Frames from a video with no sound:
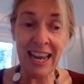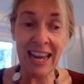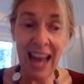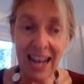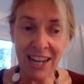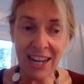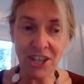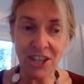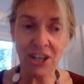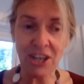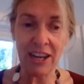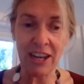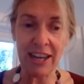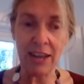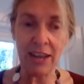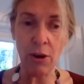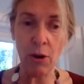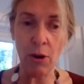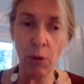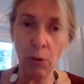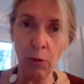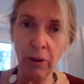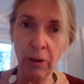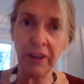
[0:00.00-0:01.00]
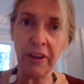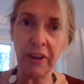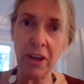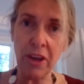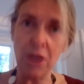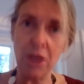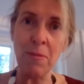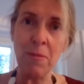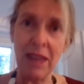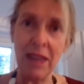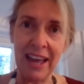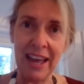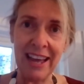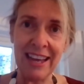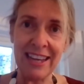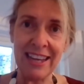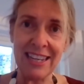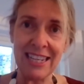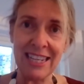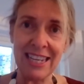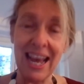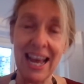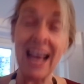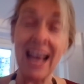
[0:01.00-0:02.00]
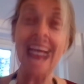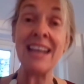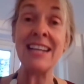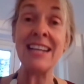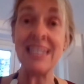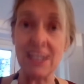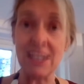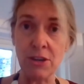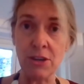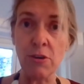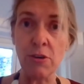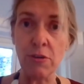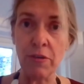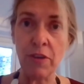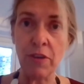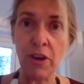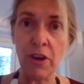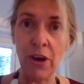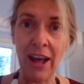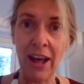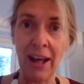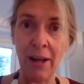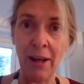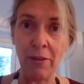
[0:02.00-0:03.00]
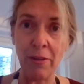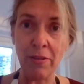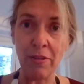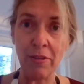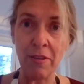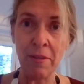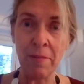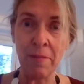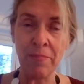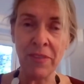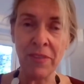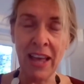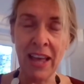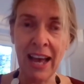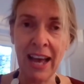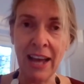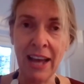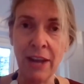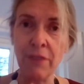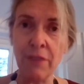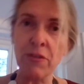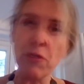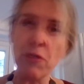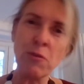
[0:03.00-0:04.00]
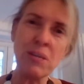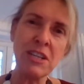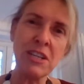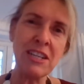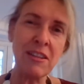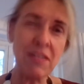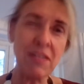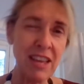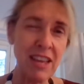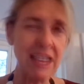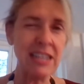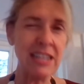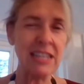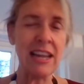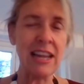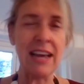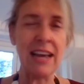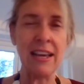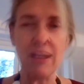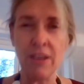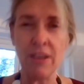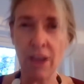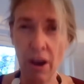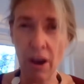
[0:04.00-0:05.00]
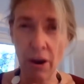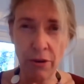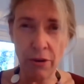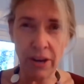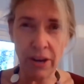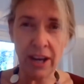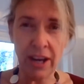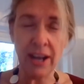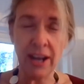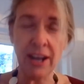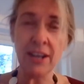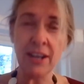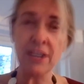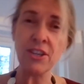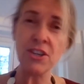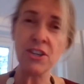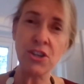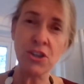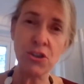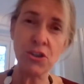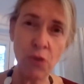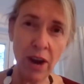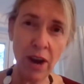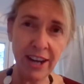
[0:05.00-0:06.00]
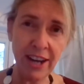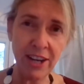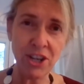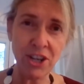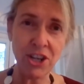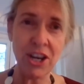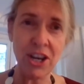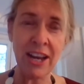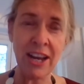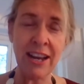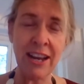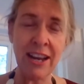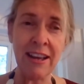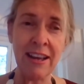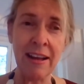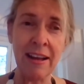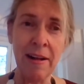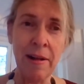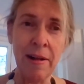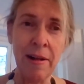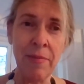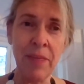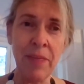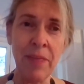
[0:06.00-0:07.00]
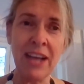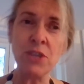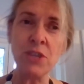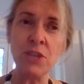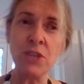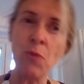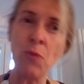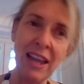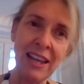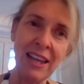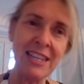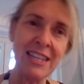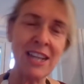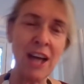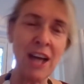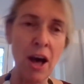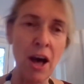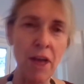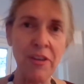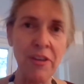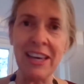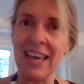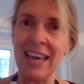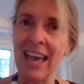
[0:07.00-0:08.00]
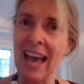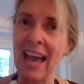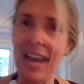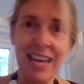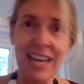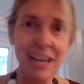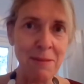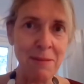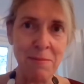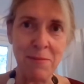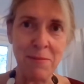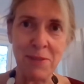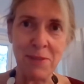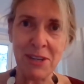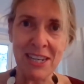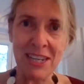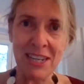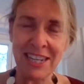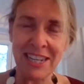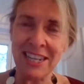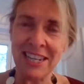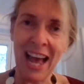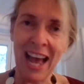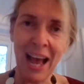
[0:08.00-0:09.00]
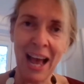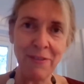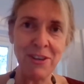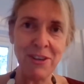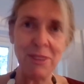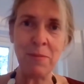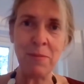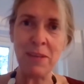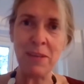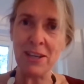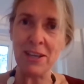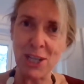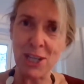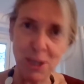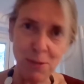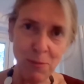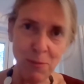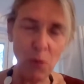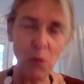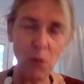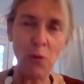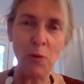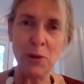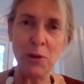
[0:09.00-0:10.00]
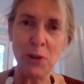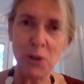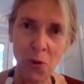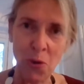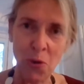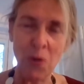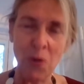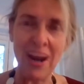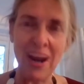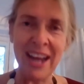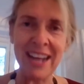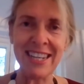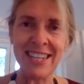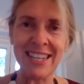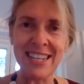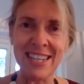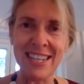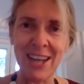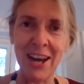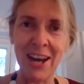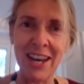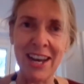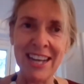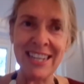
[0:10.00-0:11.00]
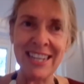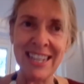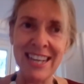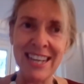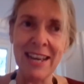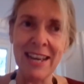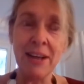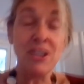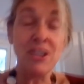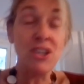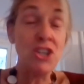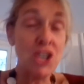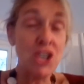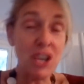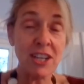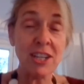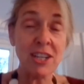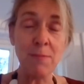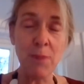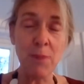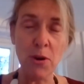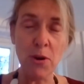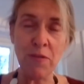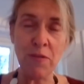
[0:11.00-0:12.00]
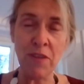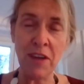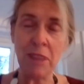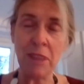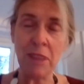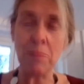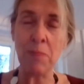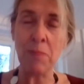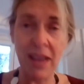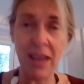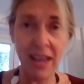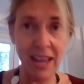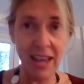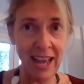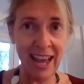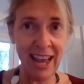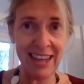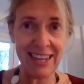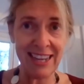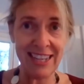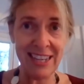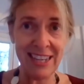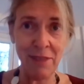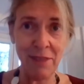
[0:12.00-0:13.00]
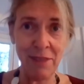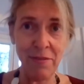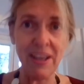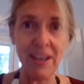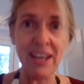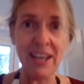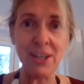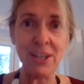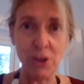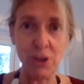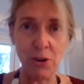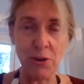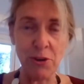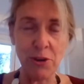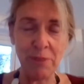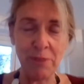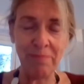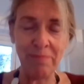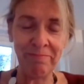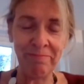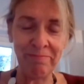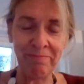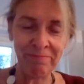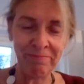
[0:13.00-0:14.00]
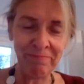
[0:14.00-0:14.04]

It actually all accumulates and is good for your health. And of course, things like yoga, stretching, as well as other games. It doesn't have to be sport or exercise. Just moving, being active is good.